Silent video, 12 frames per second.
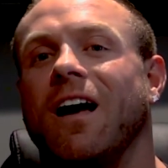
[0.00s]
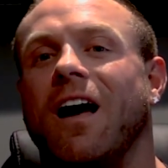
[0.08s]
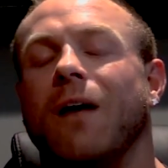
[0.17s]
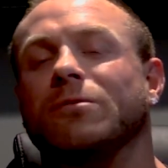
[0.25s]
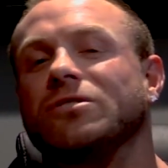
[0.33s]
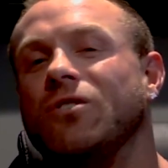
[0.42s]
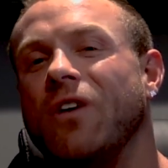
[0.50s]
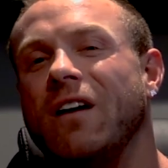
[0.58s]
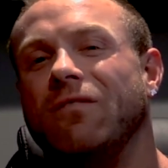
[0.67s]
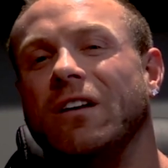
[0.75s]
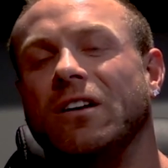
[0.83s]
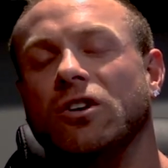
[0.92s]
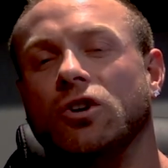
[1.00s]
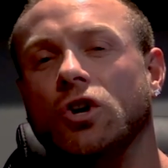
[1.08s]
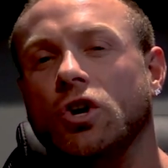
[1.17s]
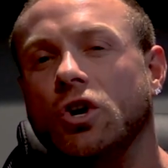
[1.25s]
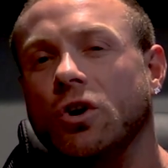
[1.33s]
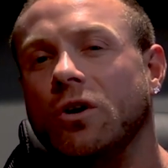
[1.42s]
I was
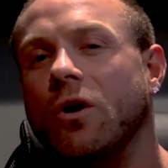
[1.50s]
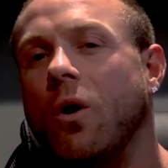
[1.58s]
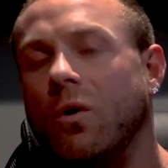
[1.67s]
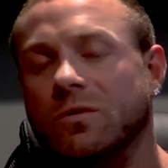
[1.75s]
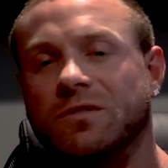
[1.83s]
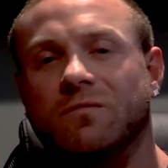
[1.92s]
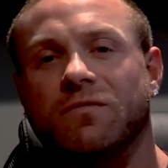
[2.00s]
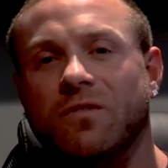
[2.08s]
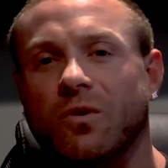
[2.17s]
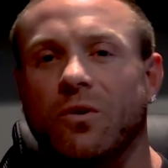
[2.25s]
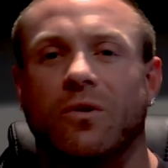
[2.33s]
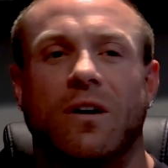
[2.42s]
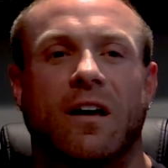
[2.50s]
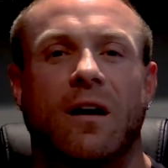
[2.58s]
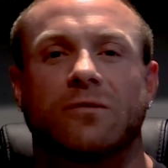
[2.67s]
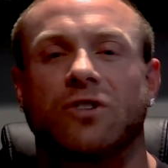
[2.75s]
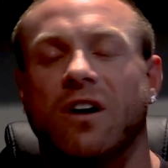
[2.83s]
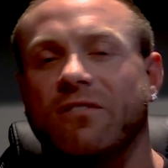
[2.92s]
craving good, wholesome food. Like, I
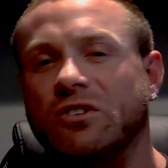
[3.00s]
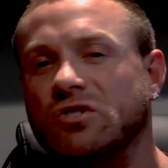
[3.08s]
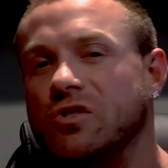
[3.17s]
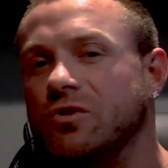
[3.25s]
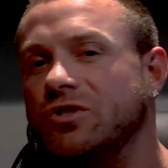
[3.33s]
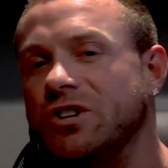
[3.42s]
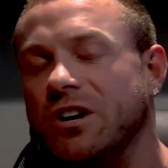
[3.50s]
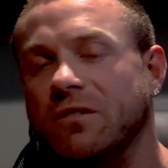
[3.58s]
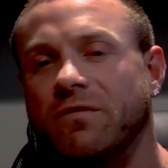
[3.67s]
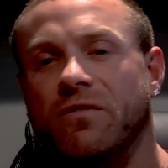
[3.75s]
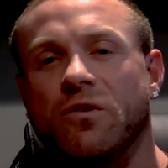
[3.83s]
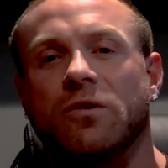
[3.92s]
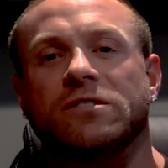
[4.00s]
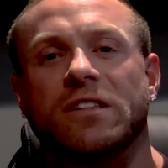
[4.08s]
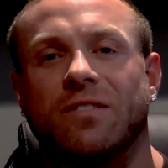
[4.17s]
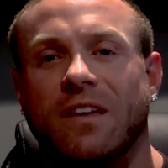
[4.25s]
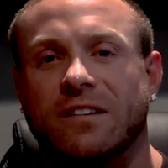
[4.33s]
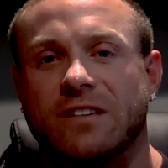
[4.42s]
was craving sushi and fruits
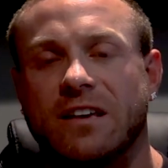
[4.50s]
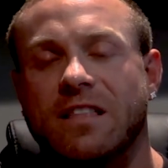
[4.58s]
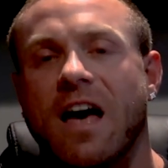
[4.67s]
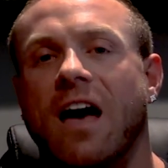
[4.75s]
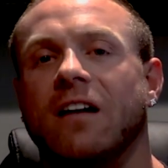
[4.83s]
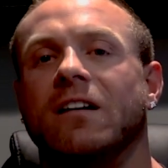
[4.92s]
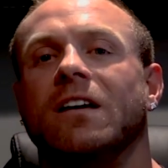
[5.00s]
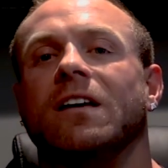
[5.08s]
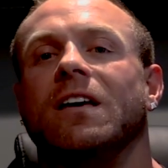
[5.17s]
and things like that.